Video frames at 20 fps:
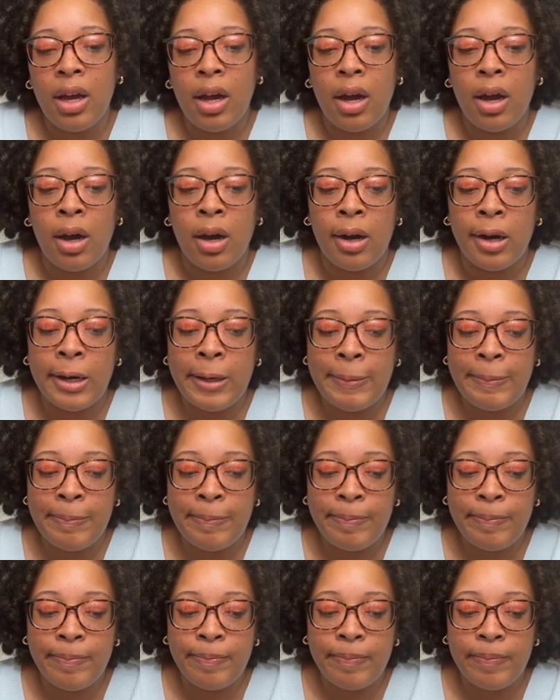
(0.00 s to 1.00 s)

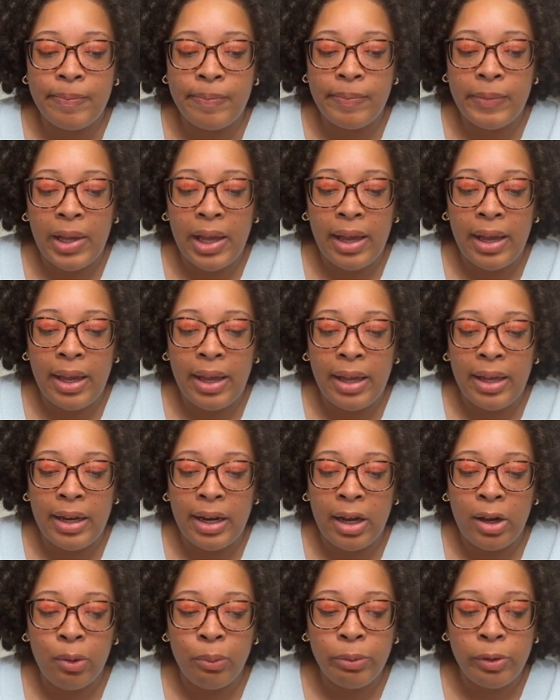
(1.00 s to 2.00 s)
Um, it
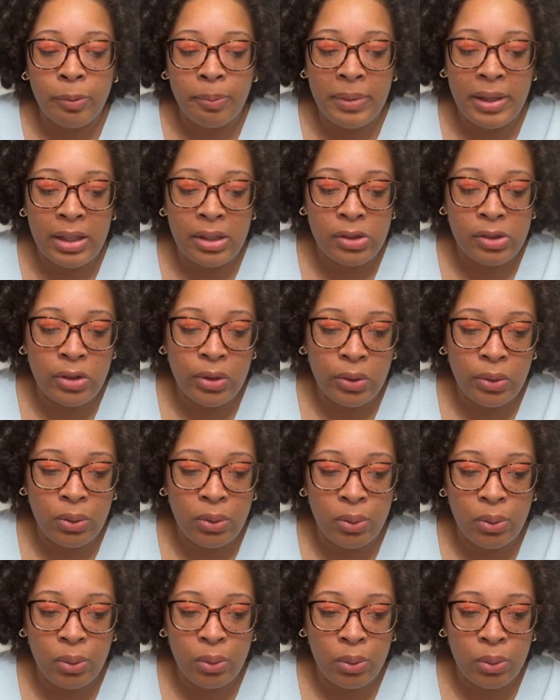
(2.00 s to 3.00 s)
helped me
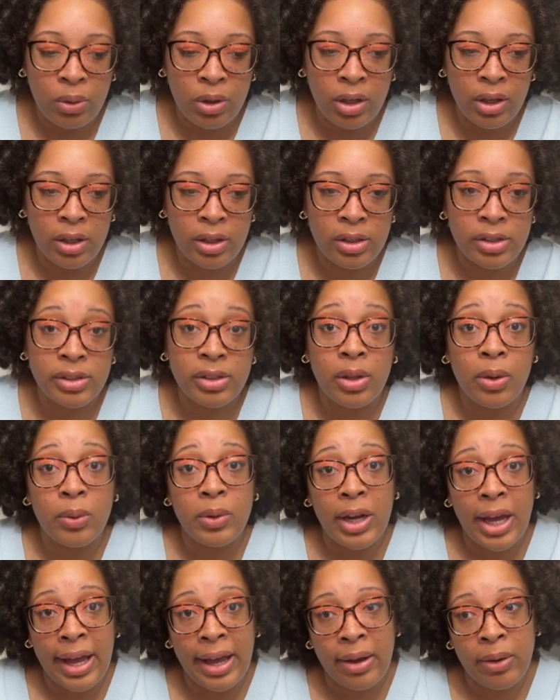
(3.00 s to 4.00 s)
to slow
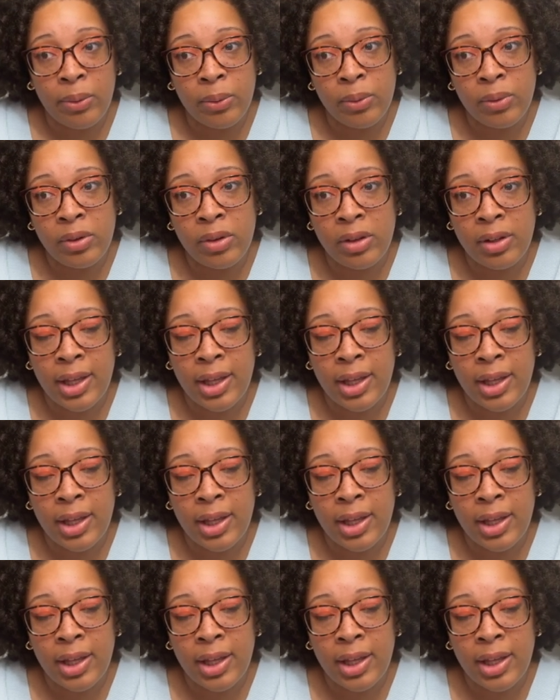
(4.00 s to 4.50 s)
down